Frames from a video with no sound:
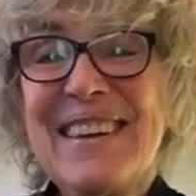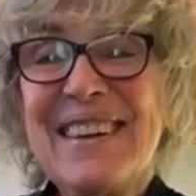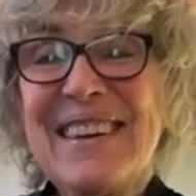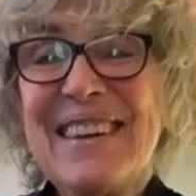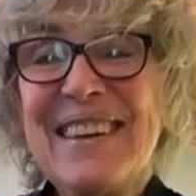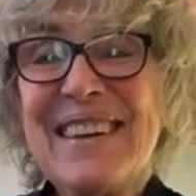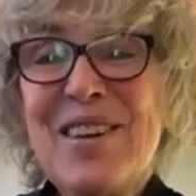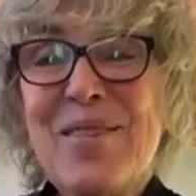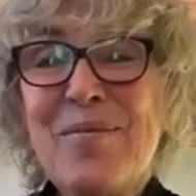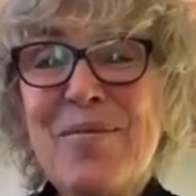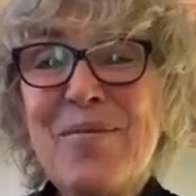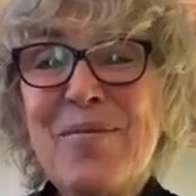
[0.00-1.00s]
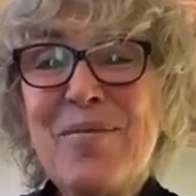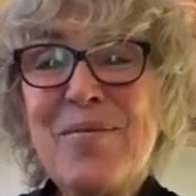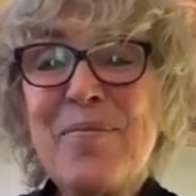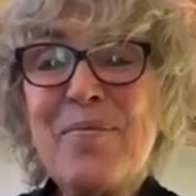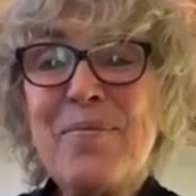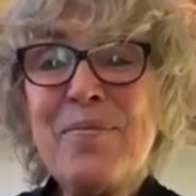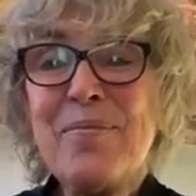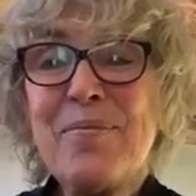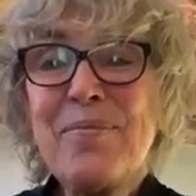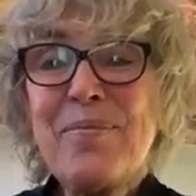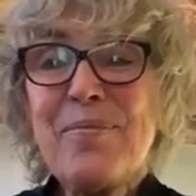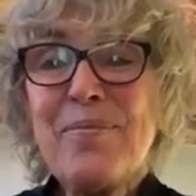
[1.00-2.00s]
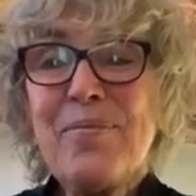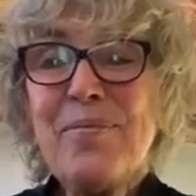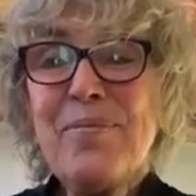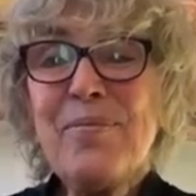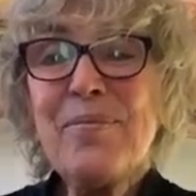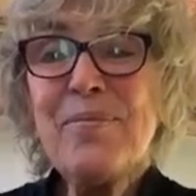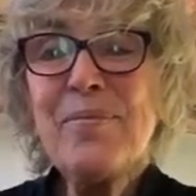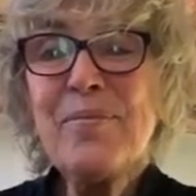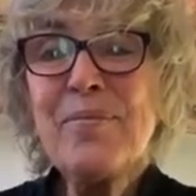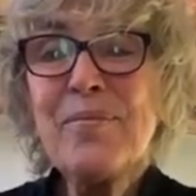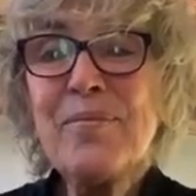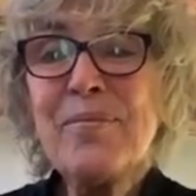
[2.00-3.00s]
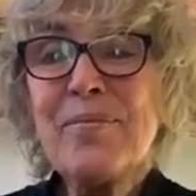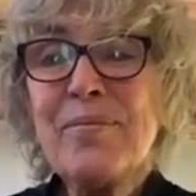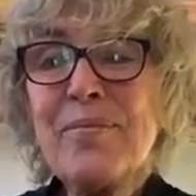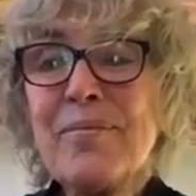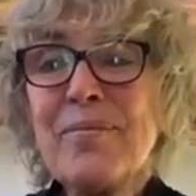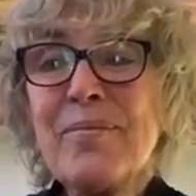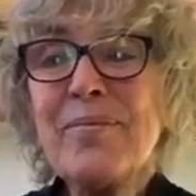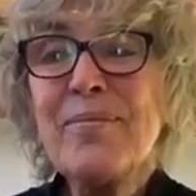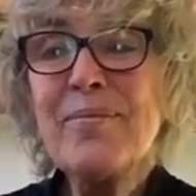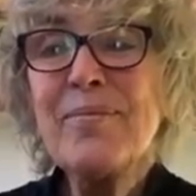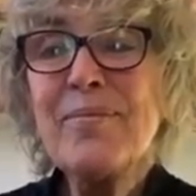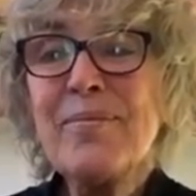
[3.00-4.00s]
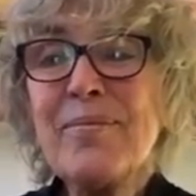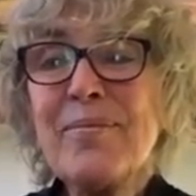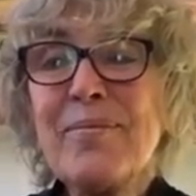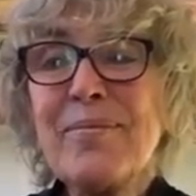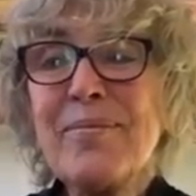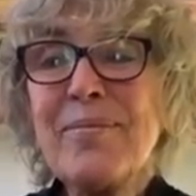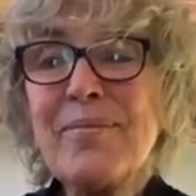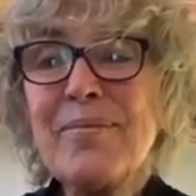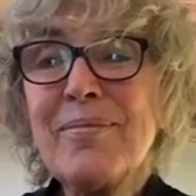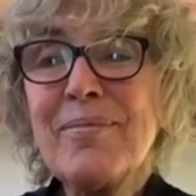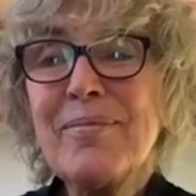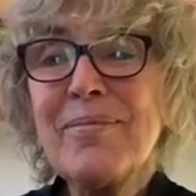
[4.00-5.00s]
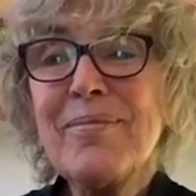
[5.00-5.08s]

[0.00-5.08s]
[no speech]